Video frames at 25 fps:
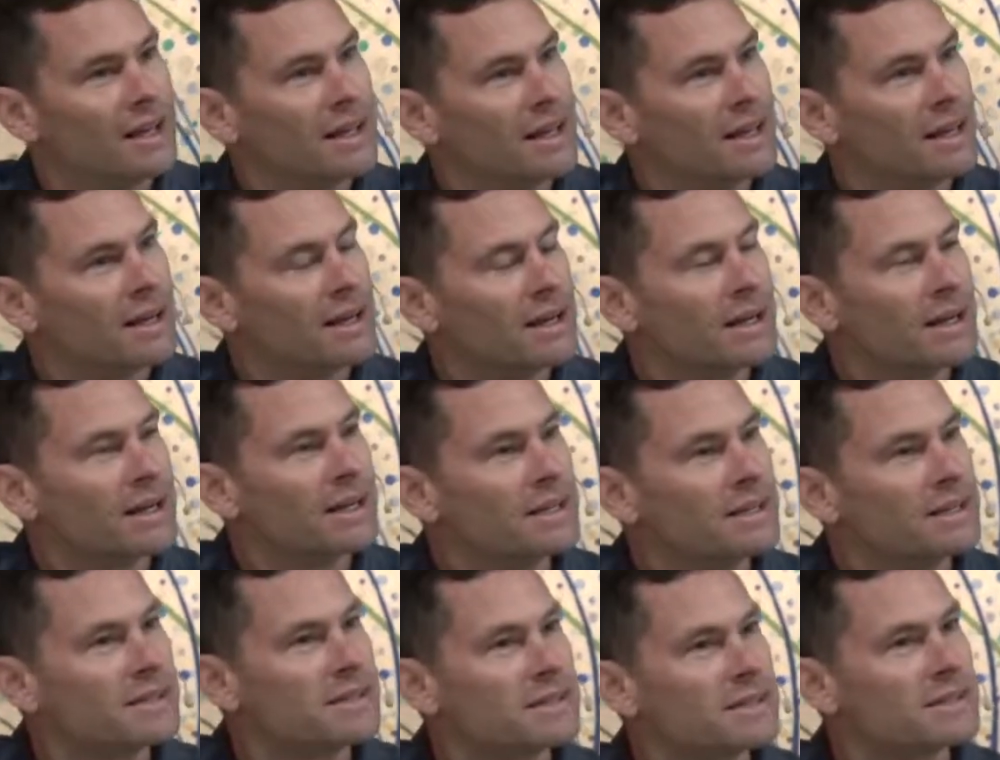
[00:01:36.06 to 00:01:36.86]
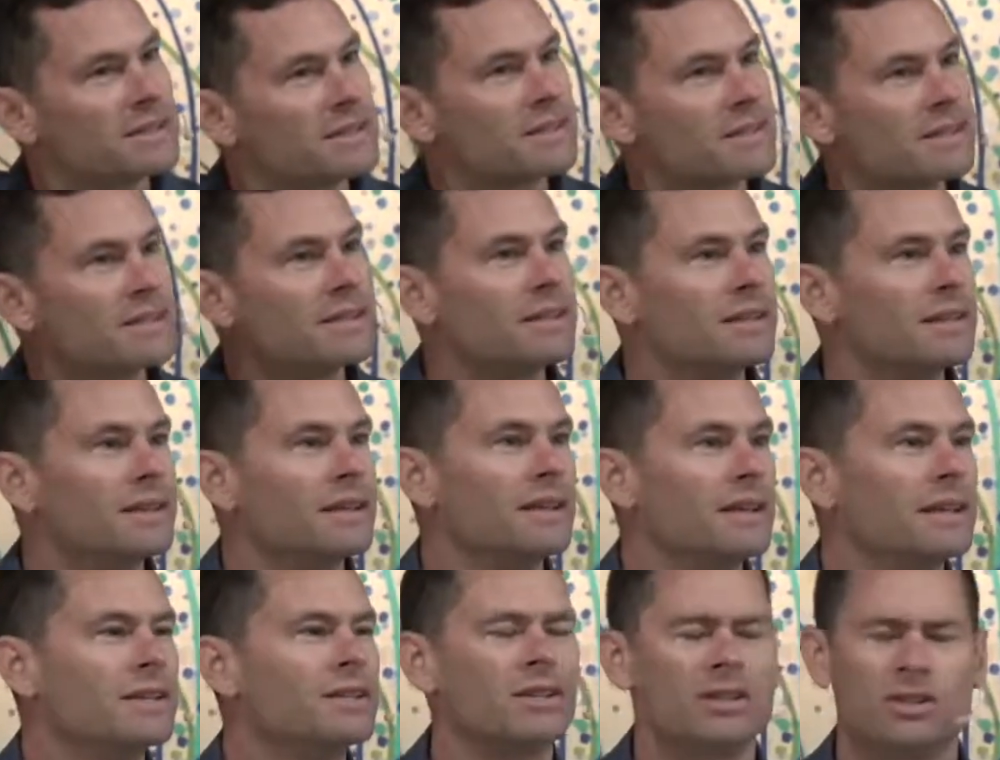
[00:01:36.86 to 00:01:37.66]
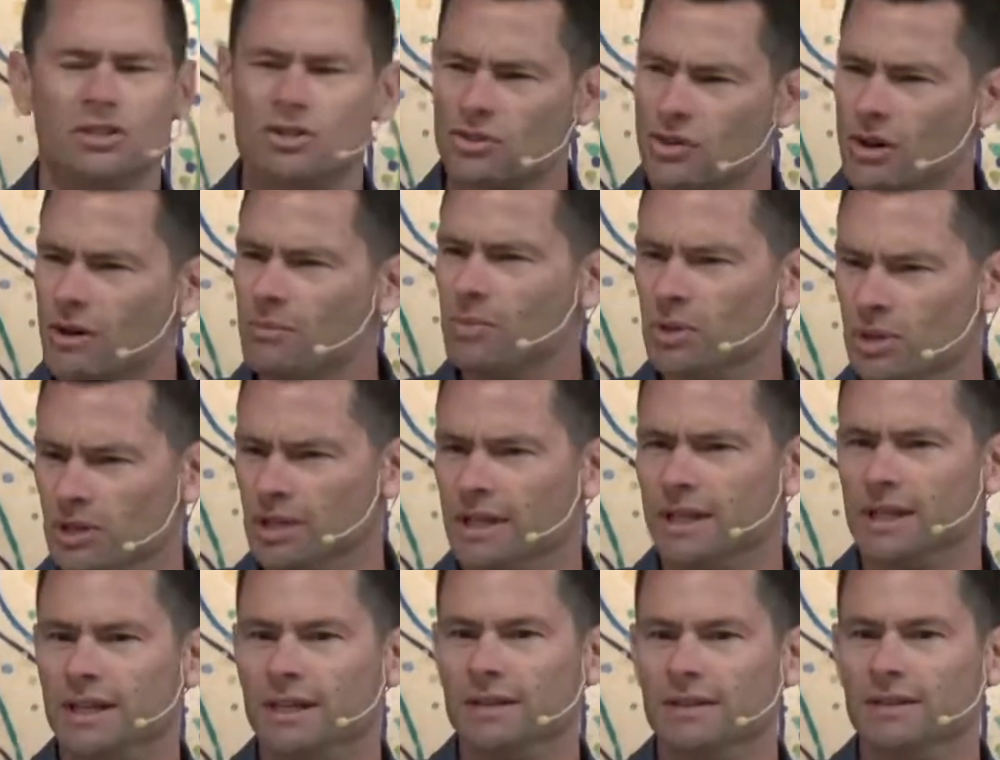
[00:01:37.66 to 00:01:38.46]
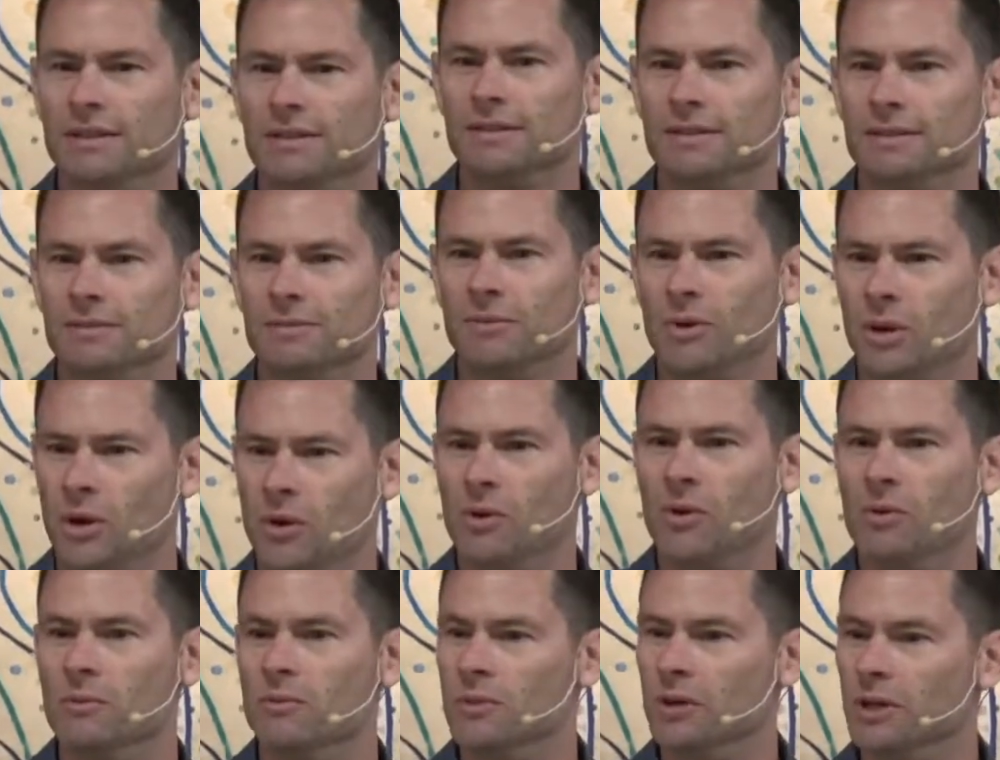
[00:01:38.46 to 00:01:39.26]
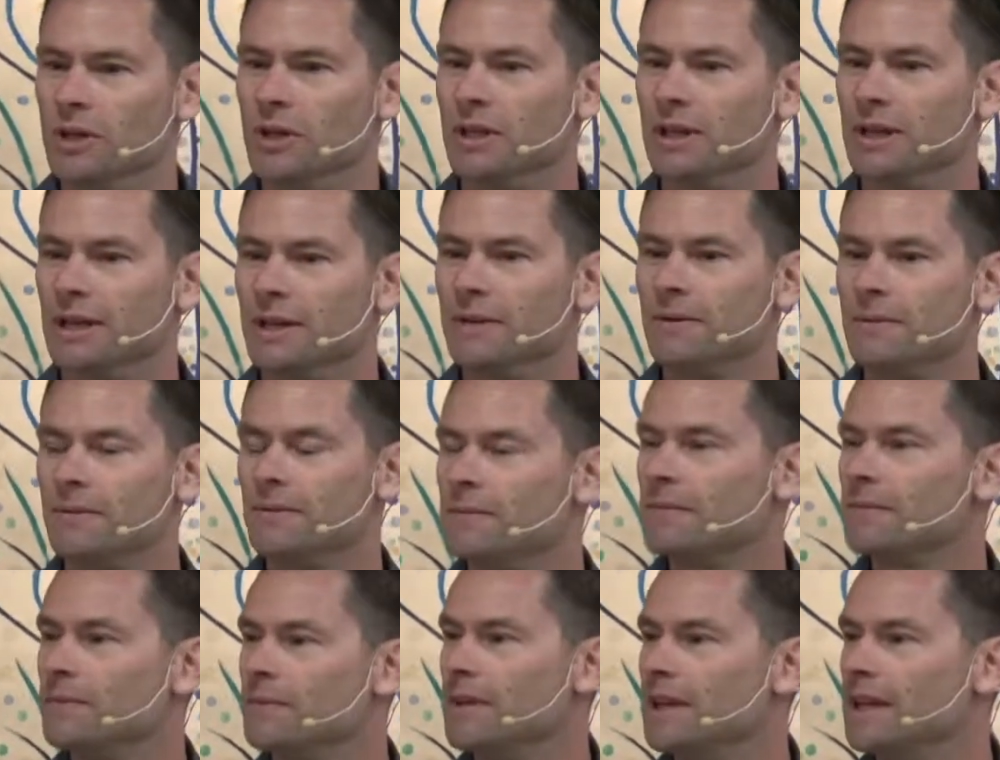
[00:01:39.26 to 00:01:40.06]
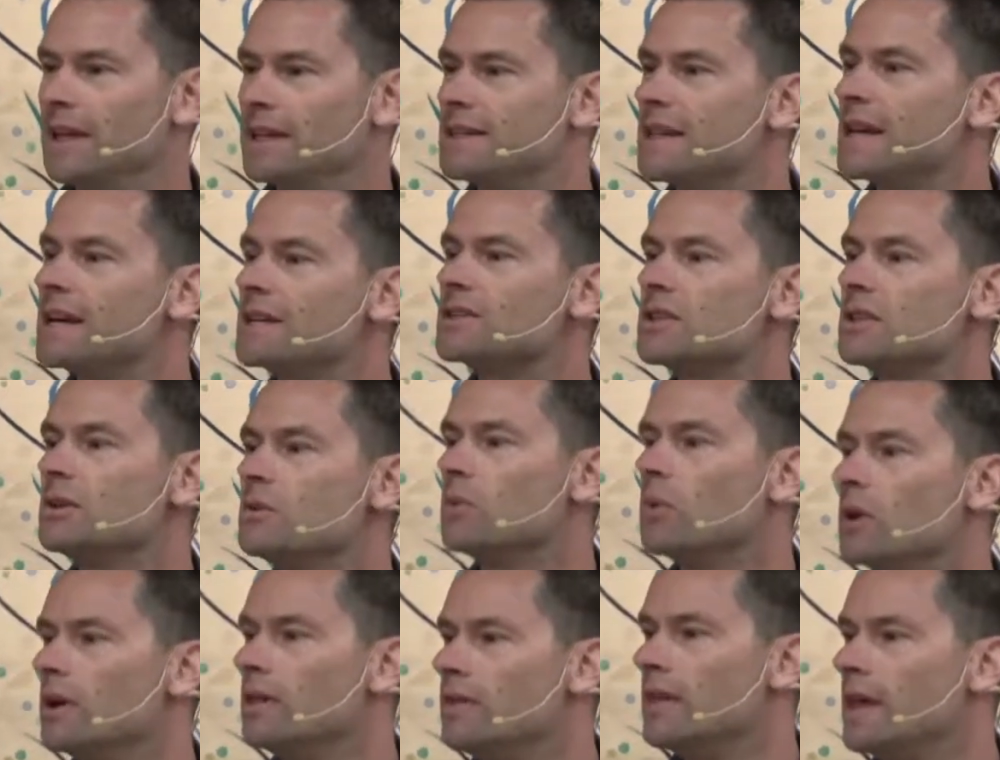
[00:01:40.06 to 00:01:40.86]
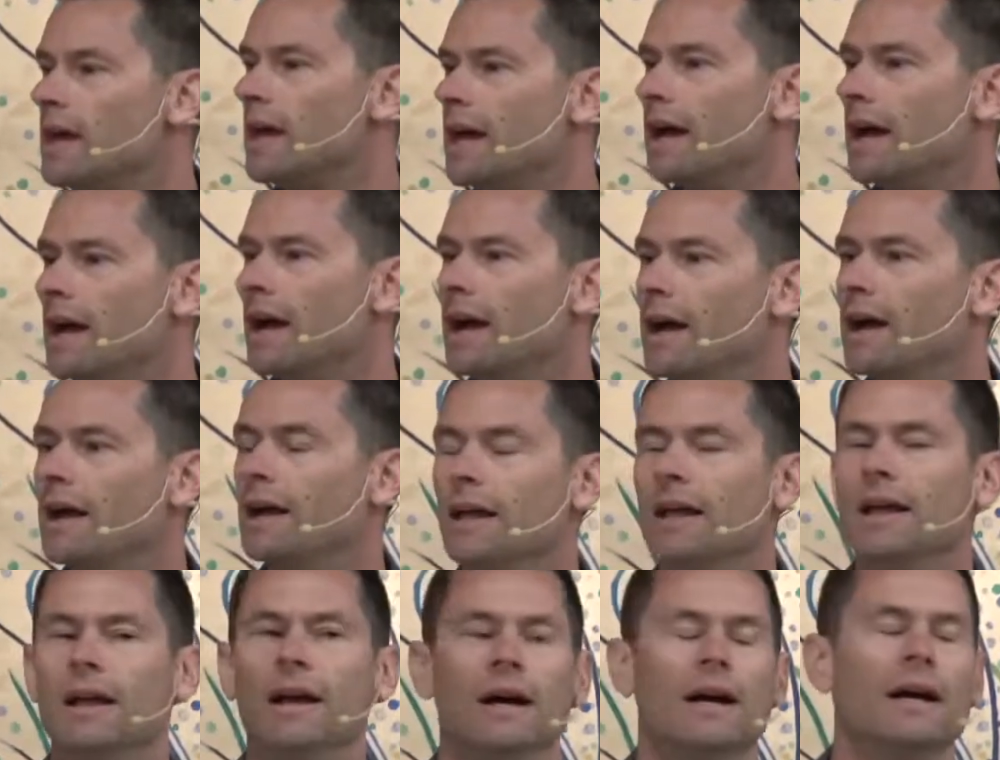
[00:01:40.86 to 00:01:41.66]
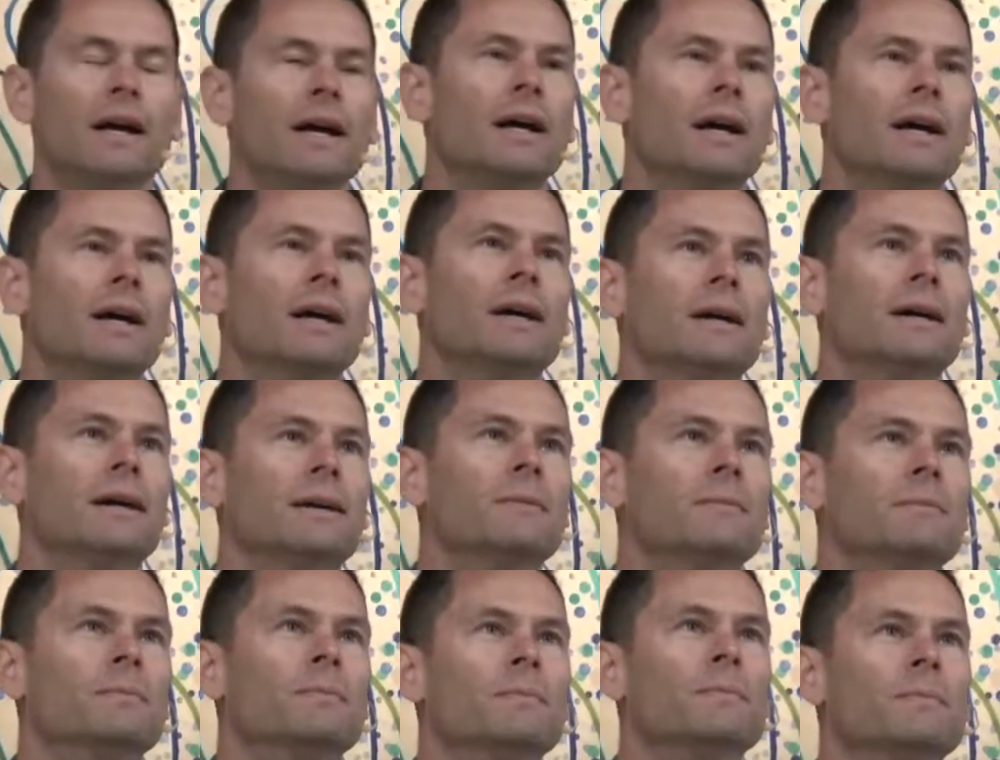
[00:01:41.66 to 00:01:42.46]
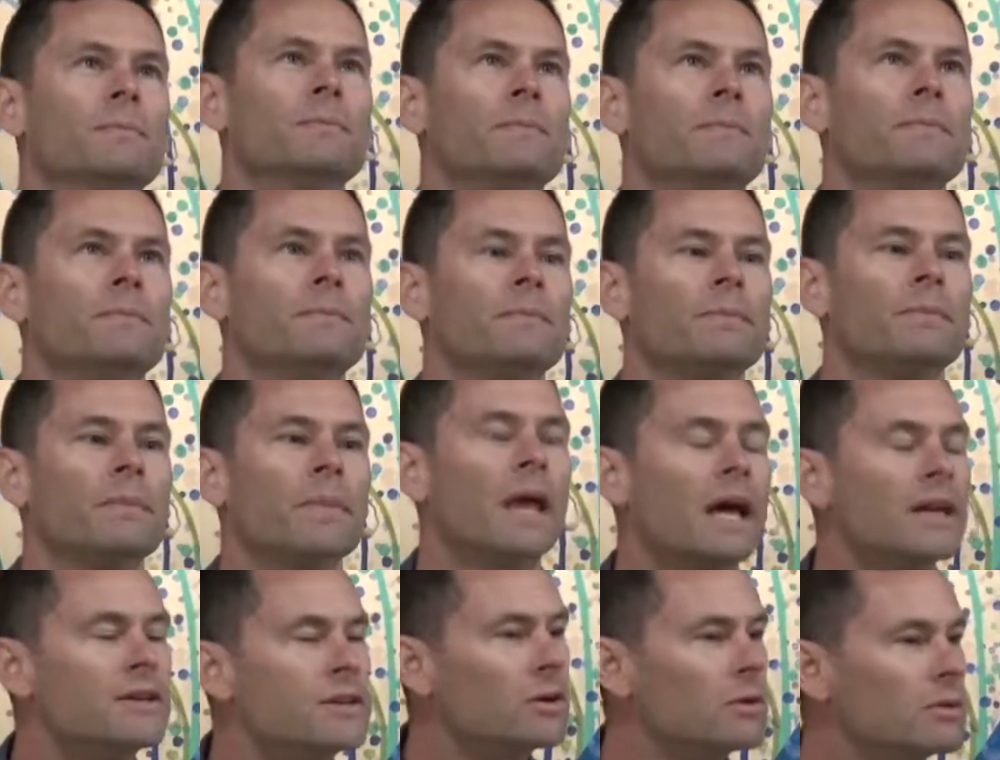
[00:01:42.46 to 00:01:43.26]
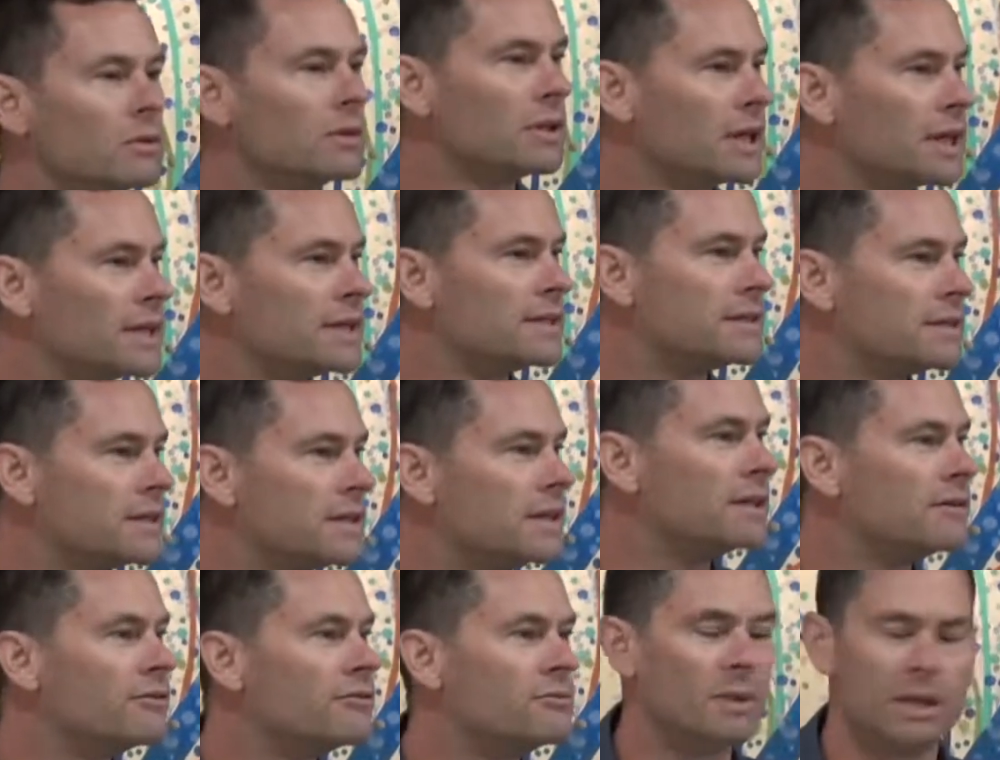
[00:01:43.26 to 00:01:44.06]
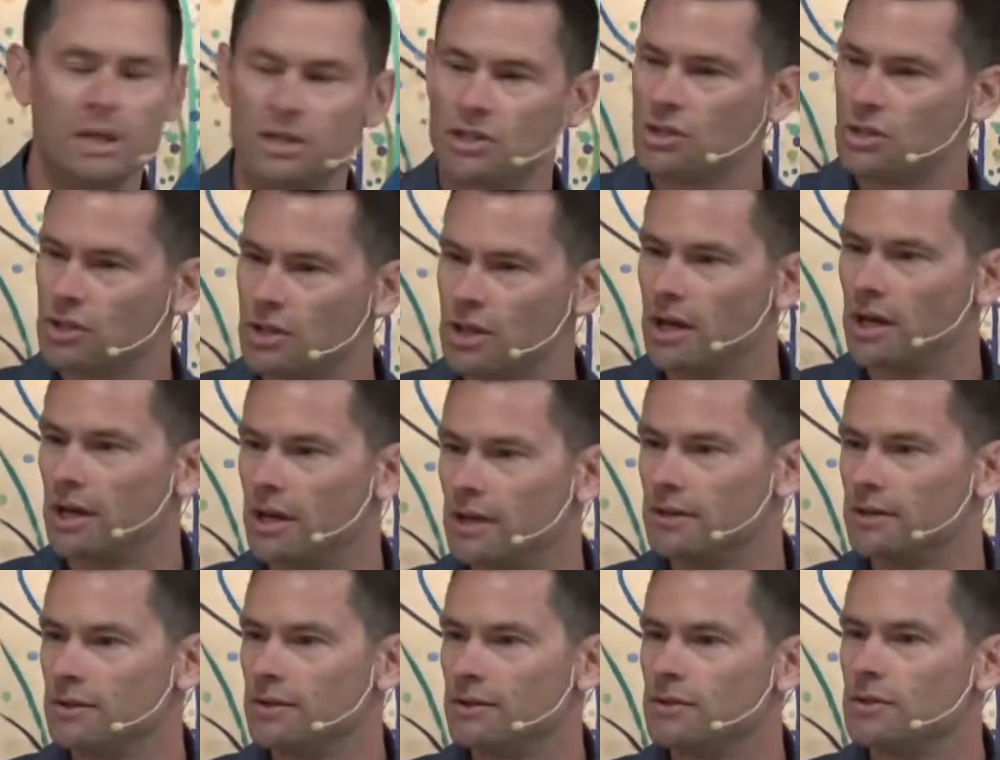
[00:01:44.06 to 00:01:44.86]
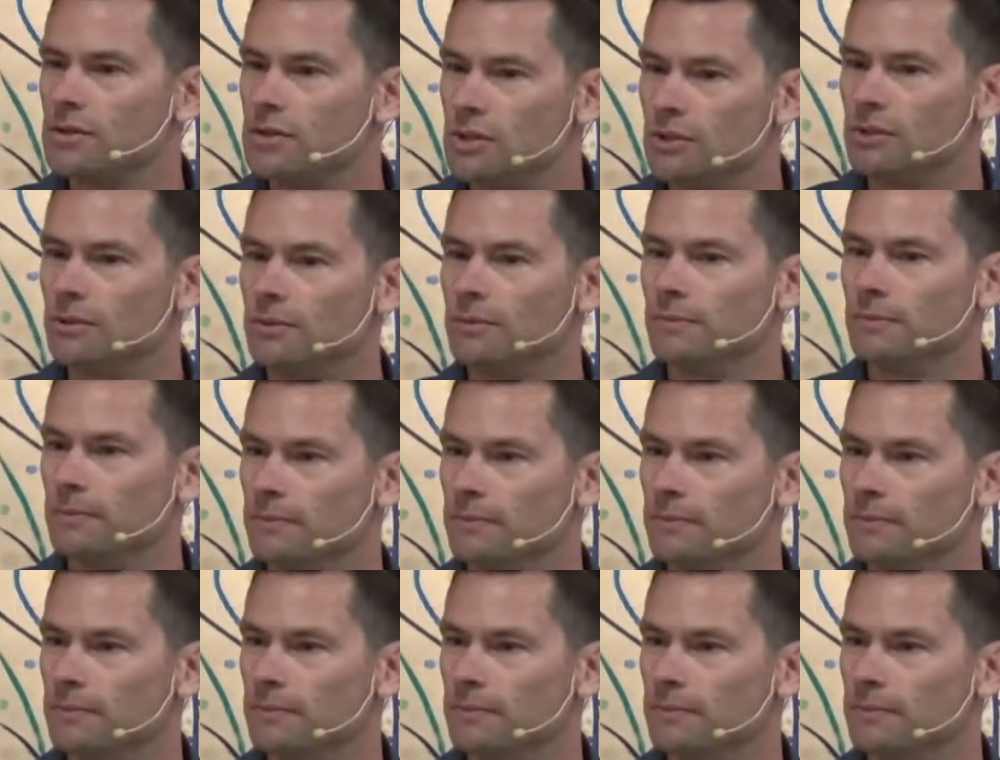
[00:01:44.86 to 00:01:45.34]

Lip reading: It's a troubling poem, really. It's actually one that I don't like to give much thought to.